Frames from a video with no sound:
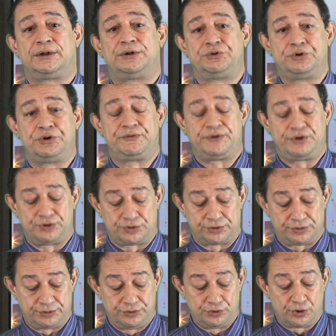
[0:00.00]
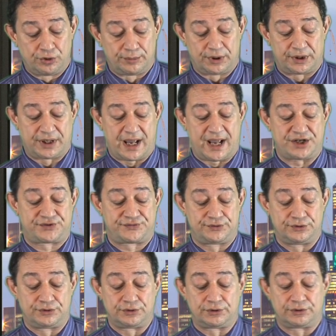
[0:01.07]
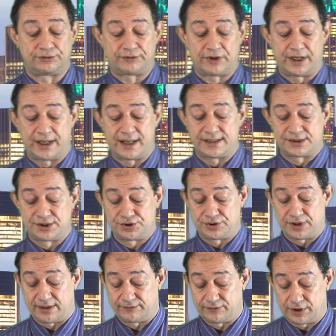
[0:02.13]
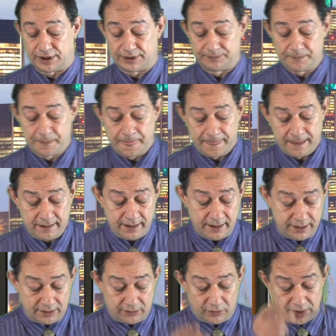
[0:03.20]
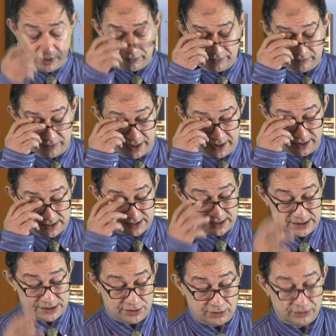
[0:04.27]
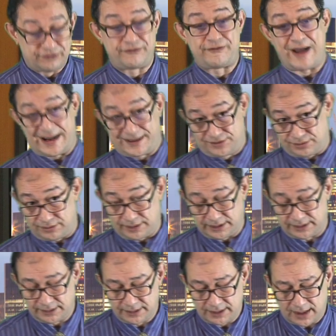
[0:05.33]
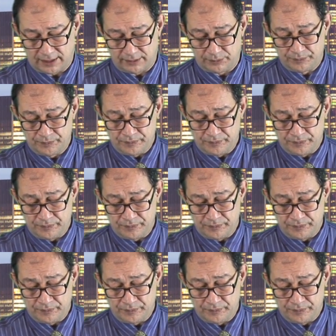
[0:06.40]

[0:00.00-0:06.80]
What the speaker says: do it with your normal cash flow or finances you have got. Now, one of the ways is called factoring. Now,